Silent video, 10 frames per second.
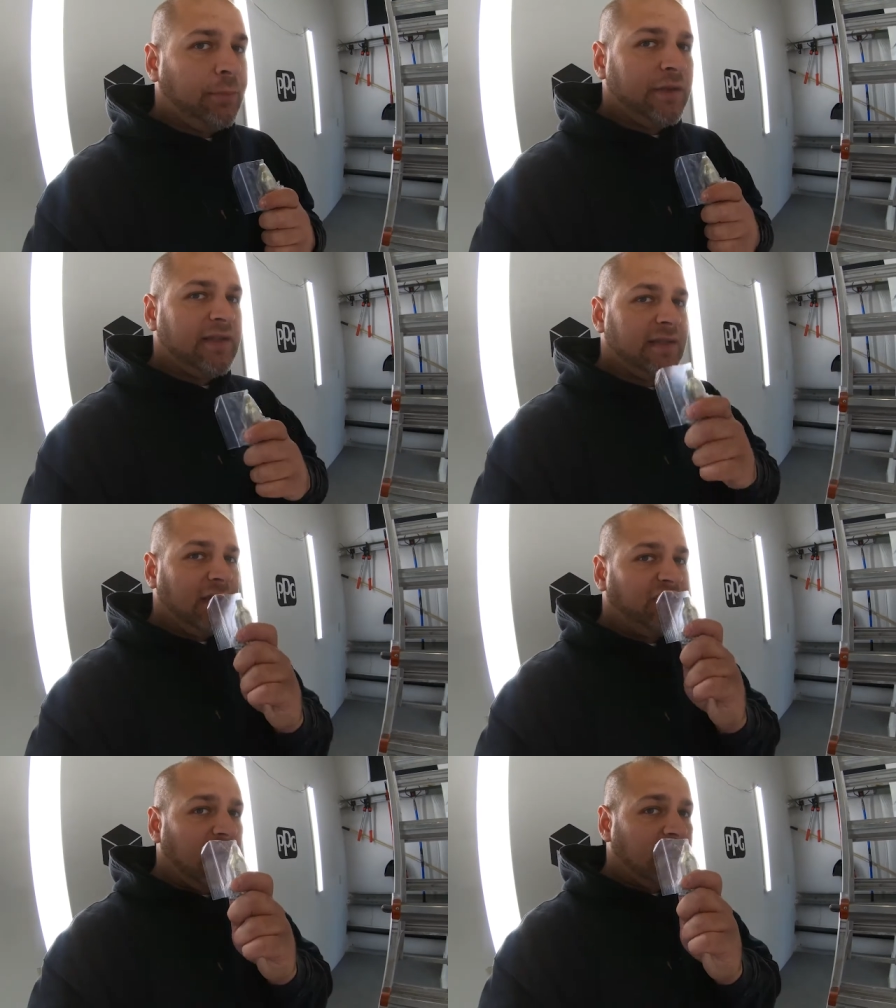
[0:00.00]
put this in,
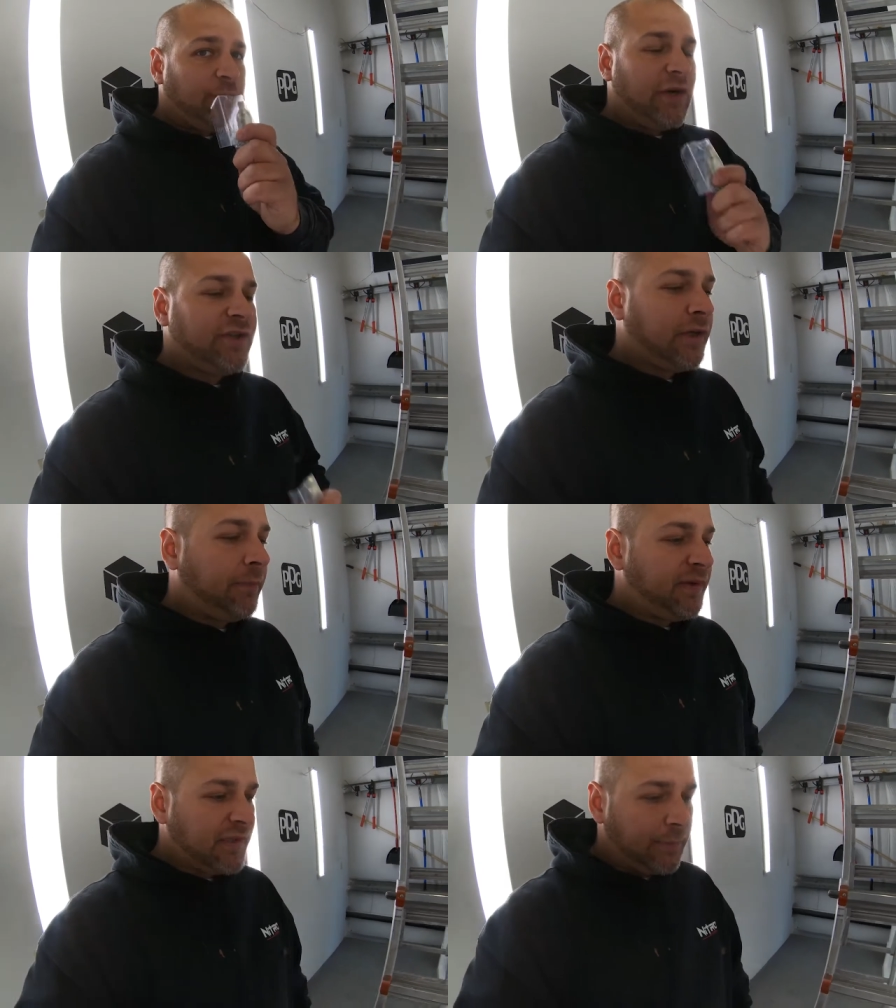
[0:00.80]
the fire suppression
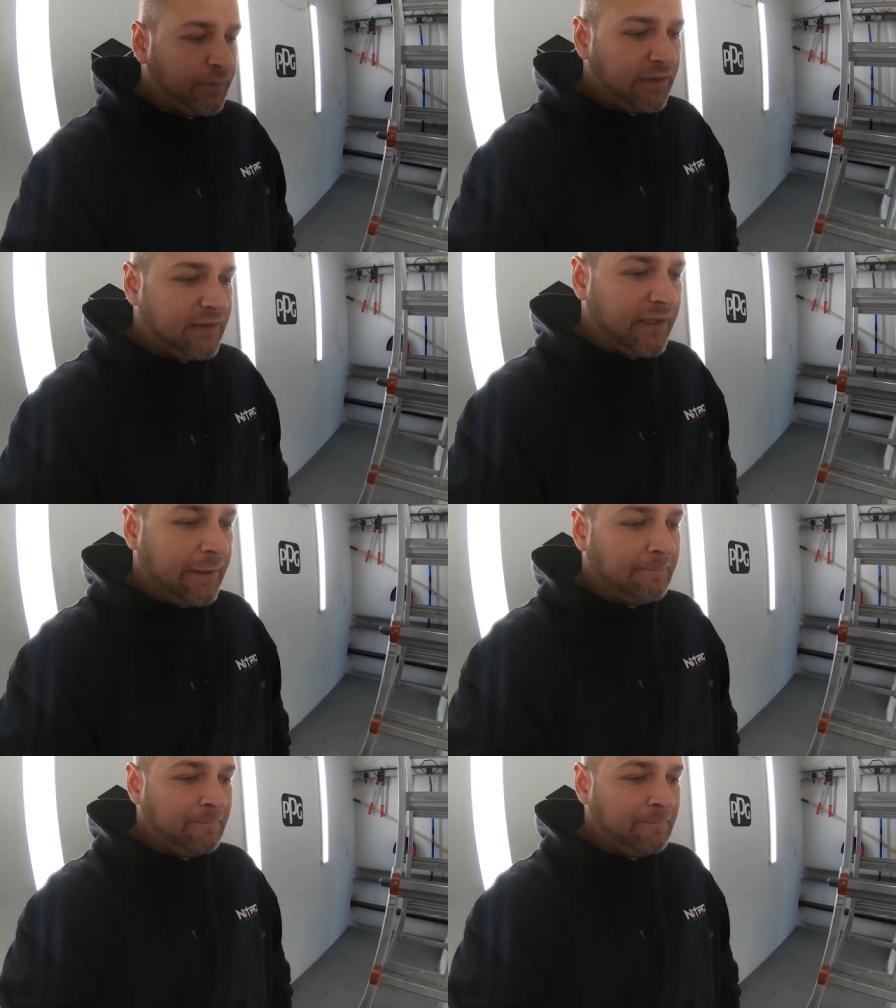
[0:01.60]
company is gonna put this in.